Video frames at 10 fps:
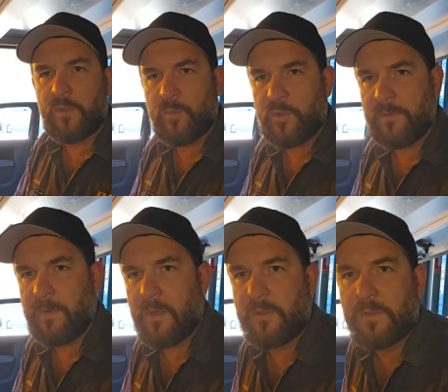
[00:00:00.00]
Good morning,
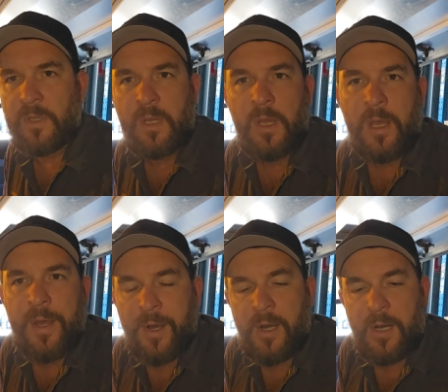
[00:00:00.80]
folks.
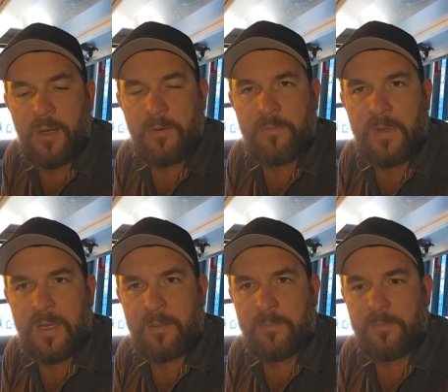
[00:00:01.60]

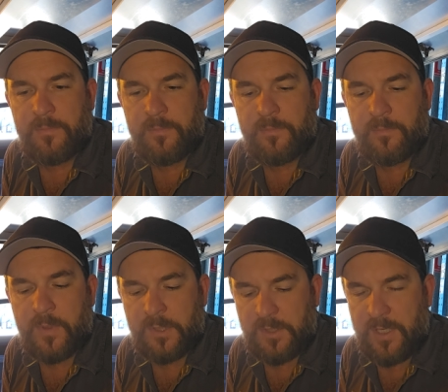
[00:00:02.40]
Um,
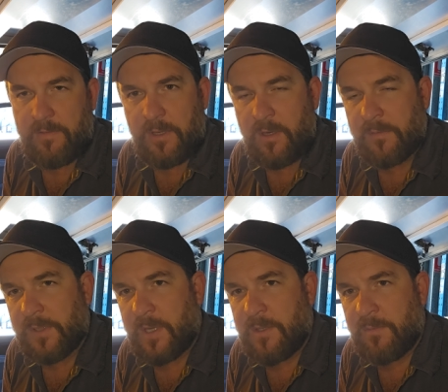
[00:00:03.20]
i was just having a
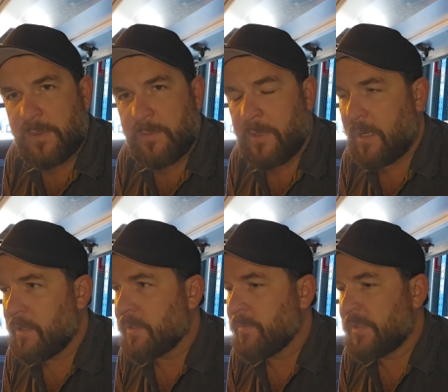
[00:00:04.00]
conversation with one of my
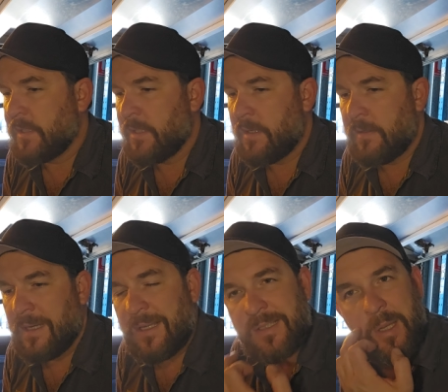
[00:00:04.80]
customers, and they were
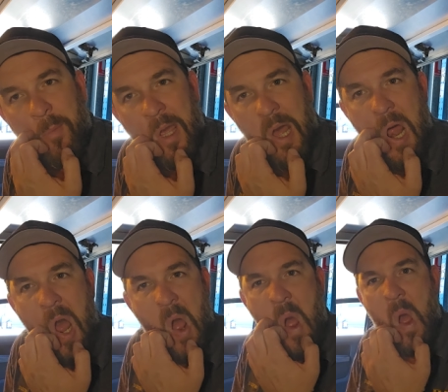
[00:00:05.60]
asking about
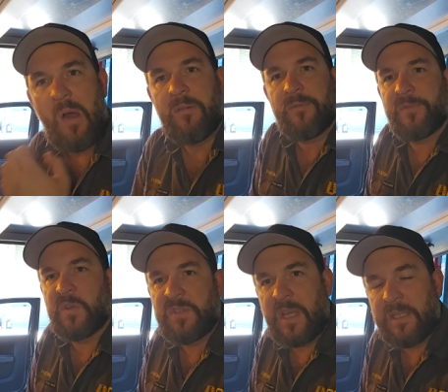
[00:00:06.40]

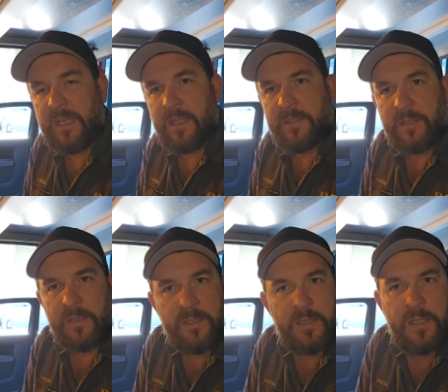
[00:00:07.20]
first aid kits
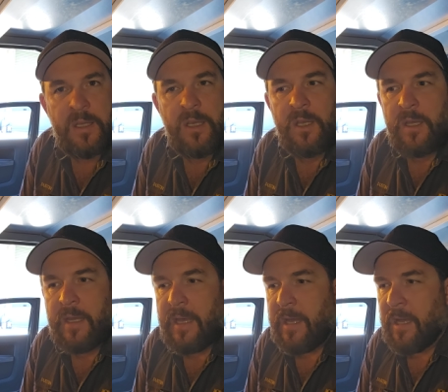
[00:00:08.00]
and
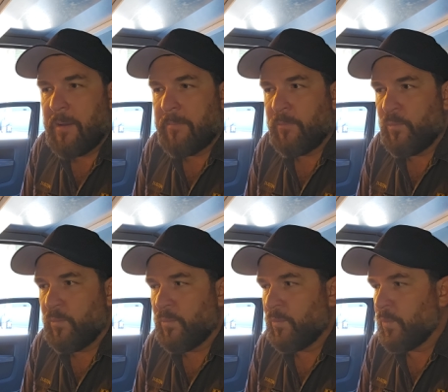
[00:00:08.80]
um,
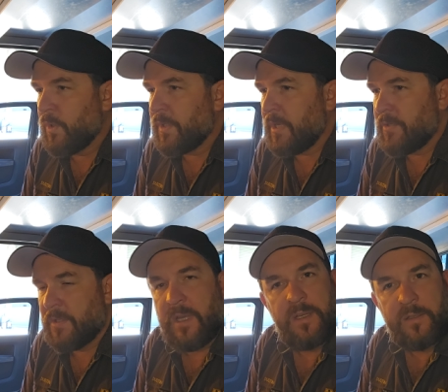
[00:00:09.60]
what they
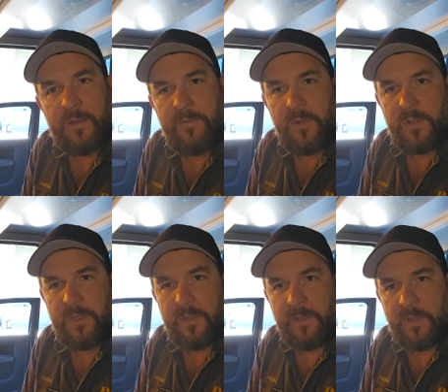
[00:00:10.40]
should take. They've got
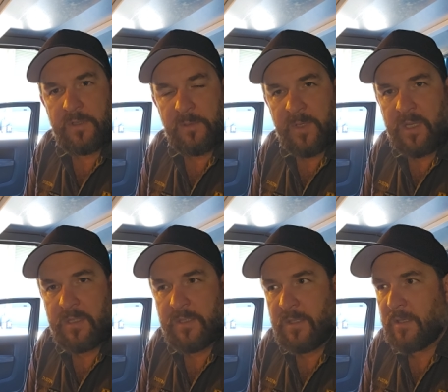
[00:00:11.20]
they've got some
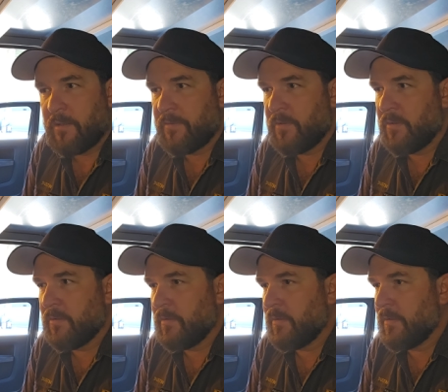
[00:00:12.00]
kids, and they've got a
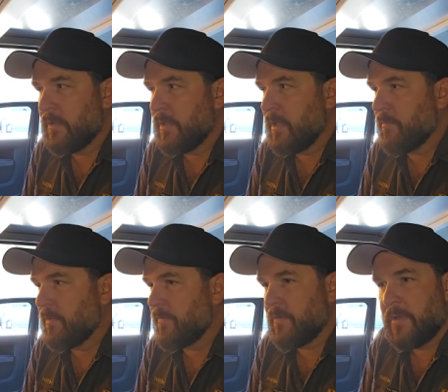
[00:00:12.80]
few um,
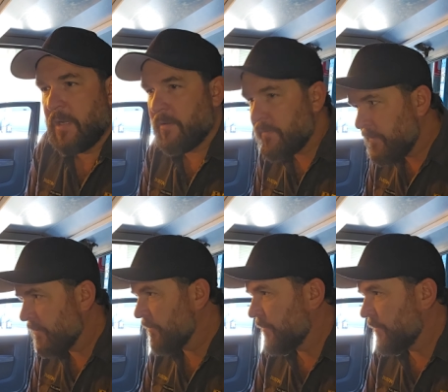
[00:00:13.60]
different health